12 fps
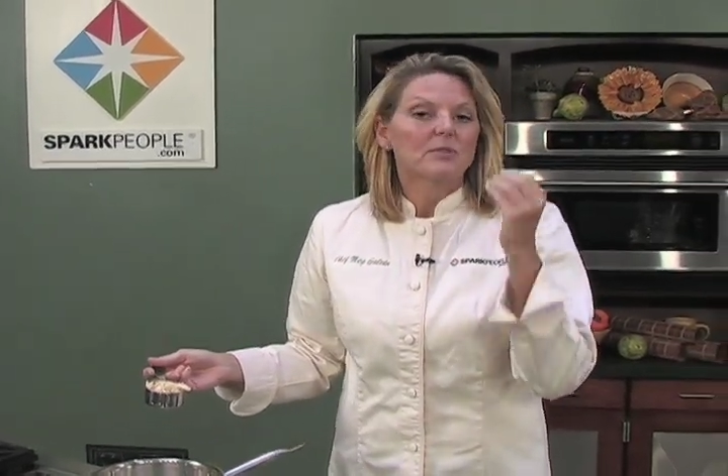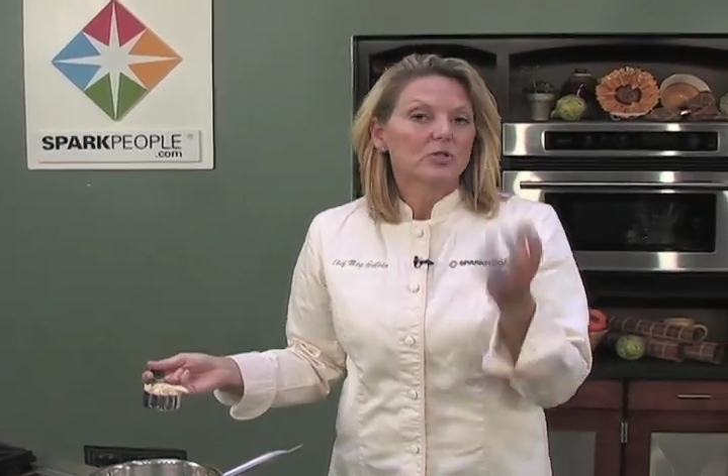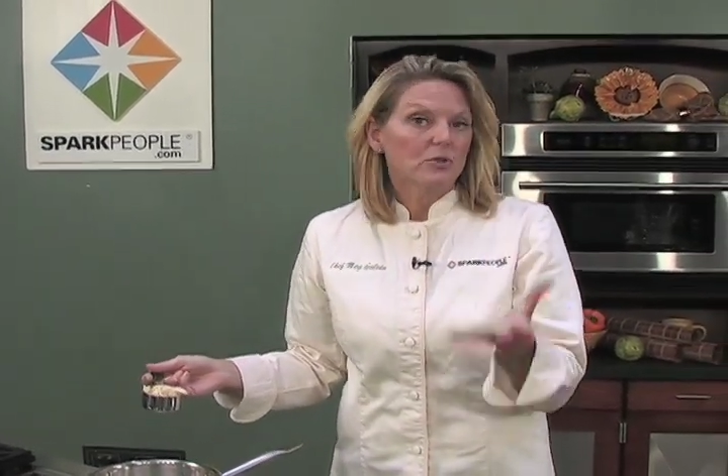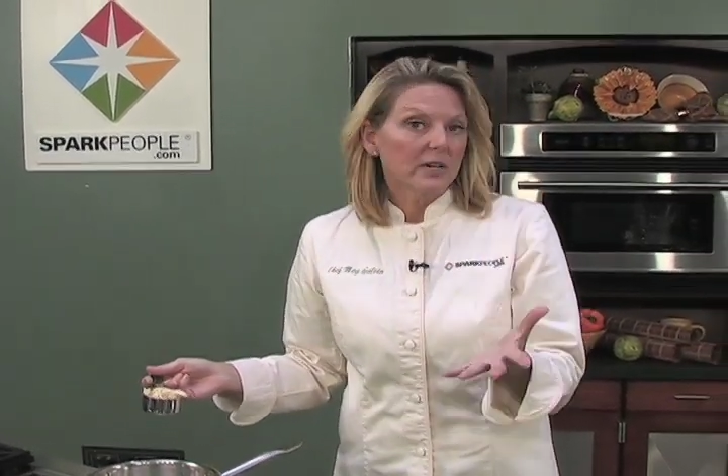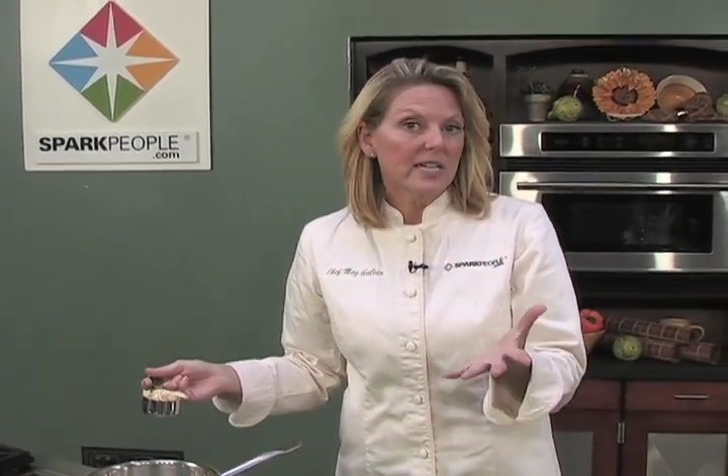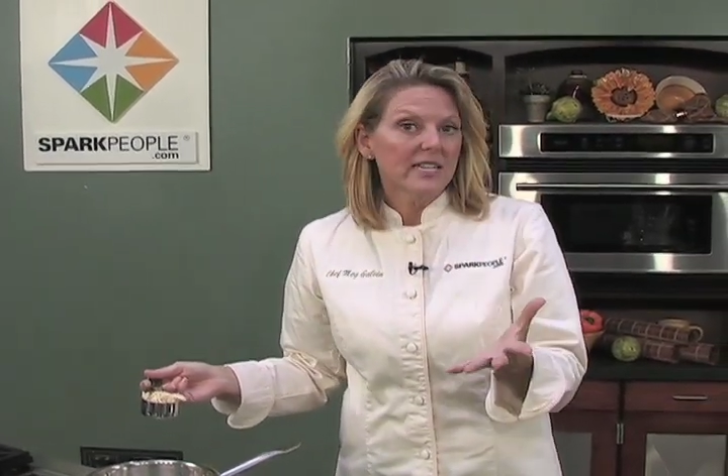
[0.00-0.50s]

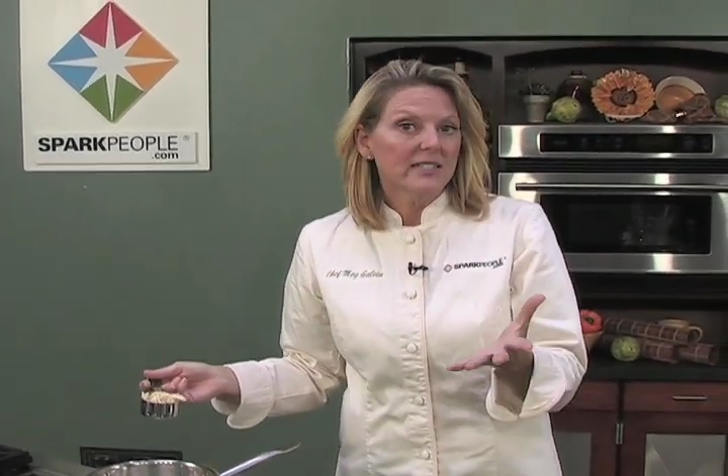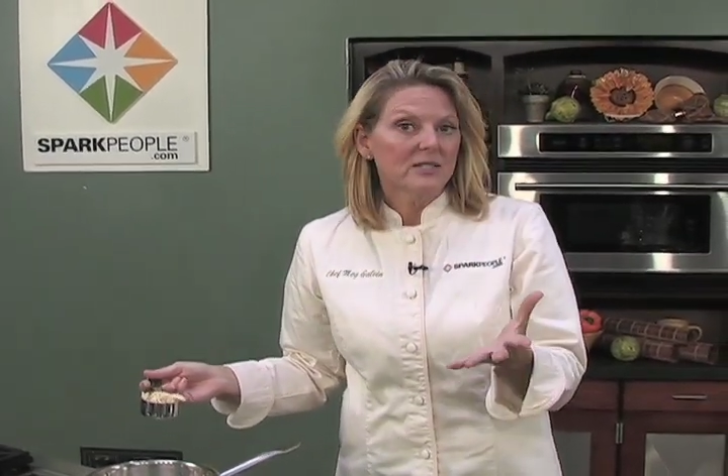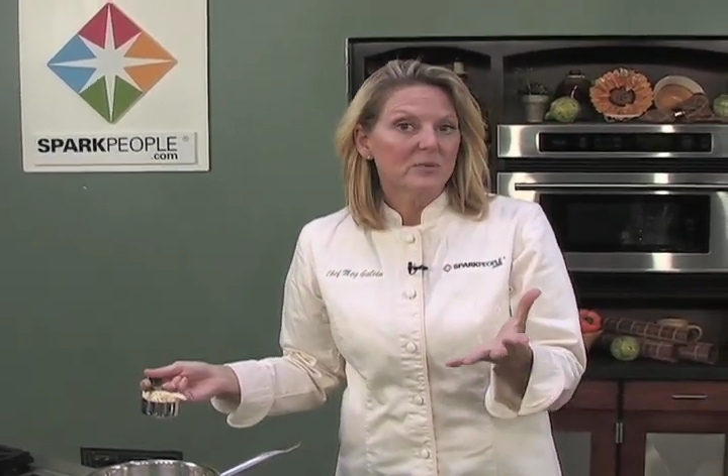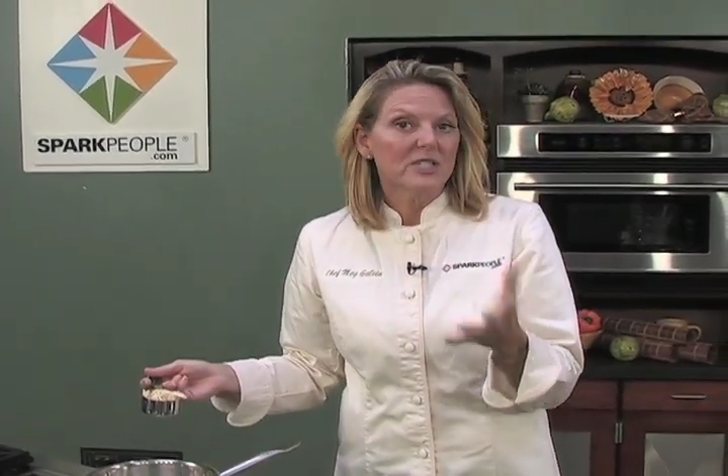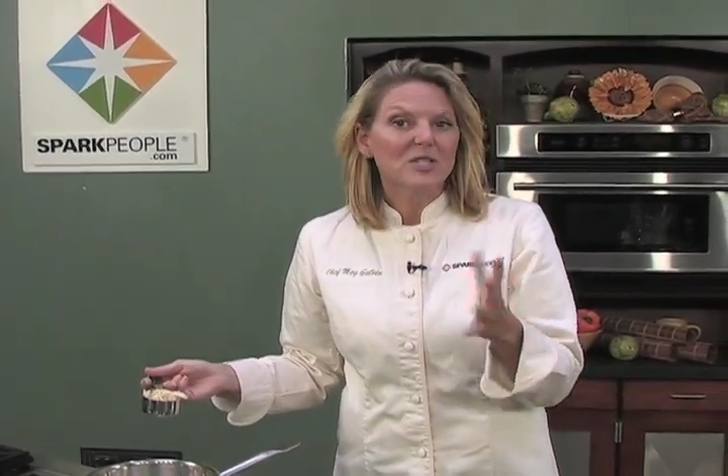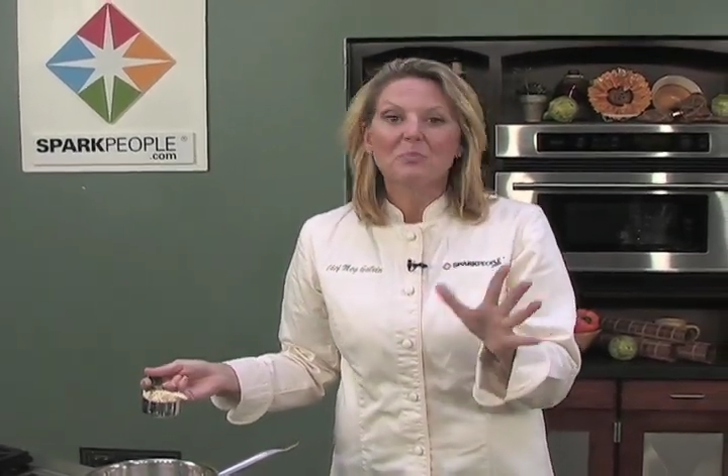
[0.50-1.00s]
greens,
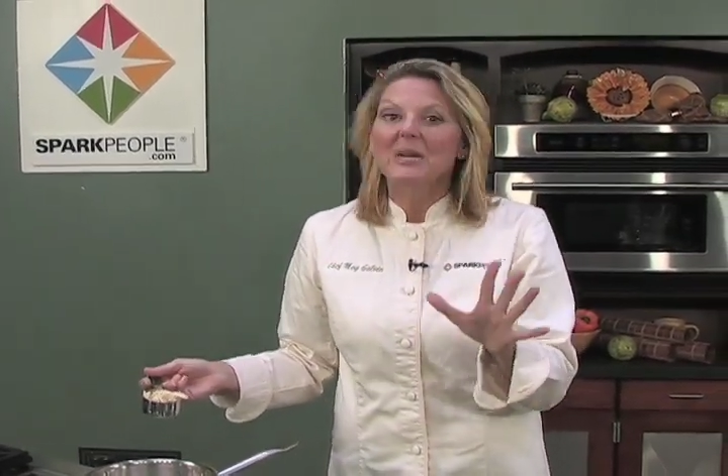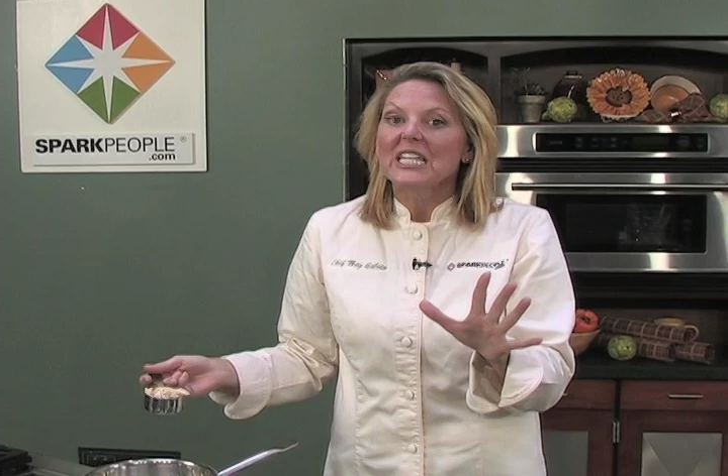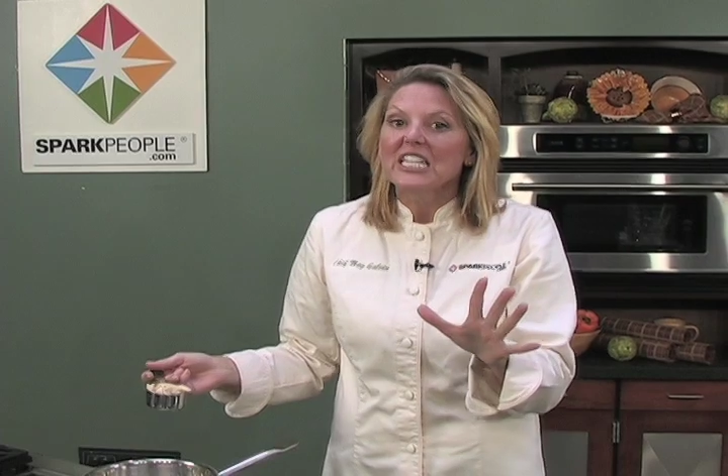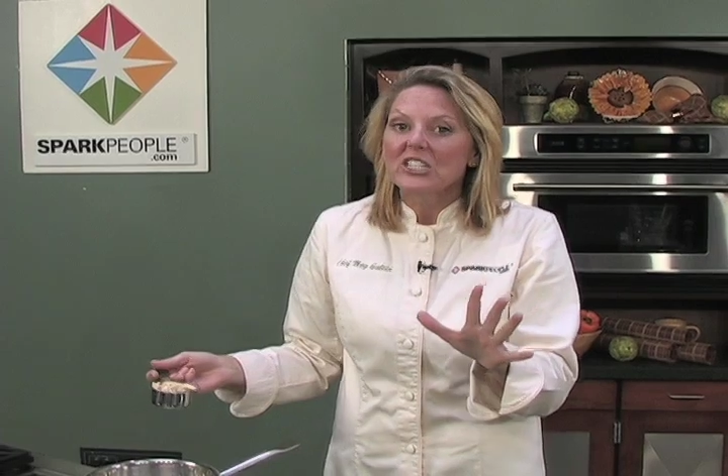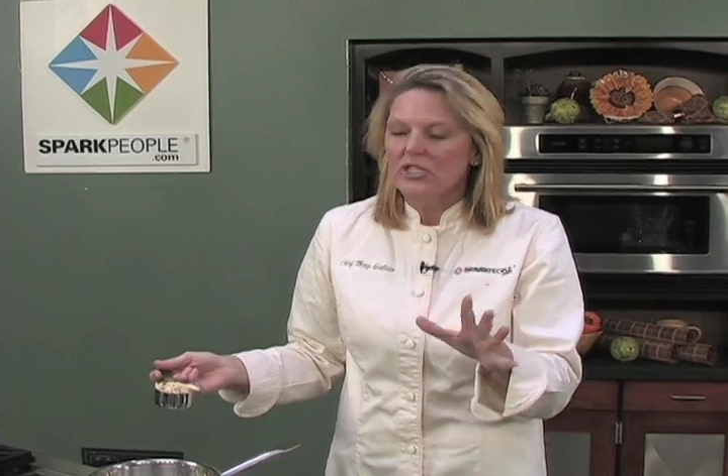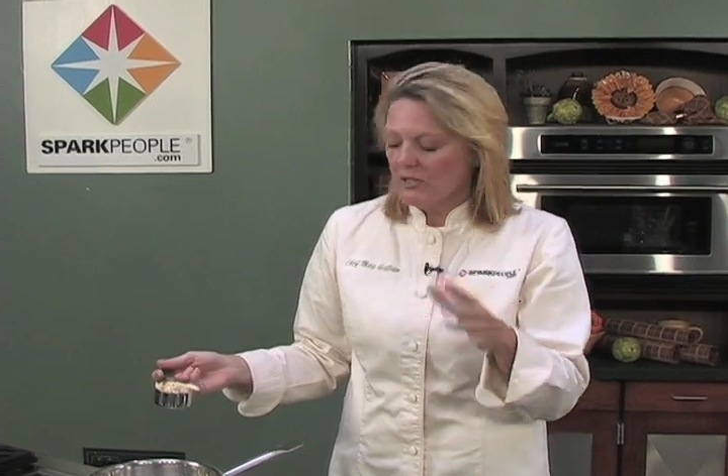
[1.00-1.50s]
with
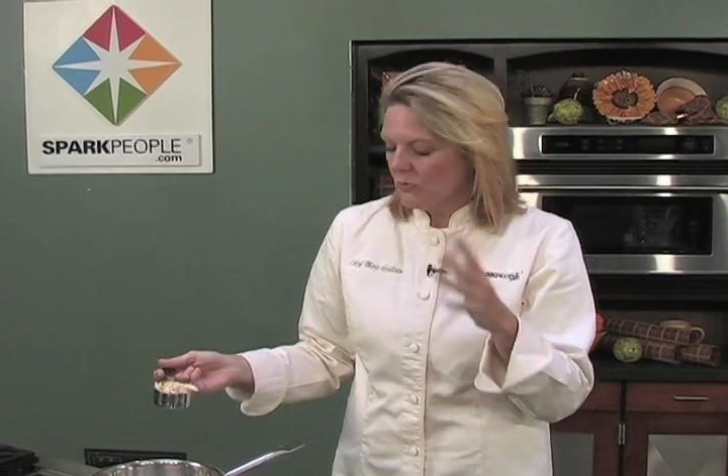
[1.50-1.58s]
spinach,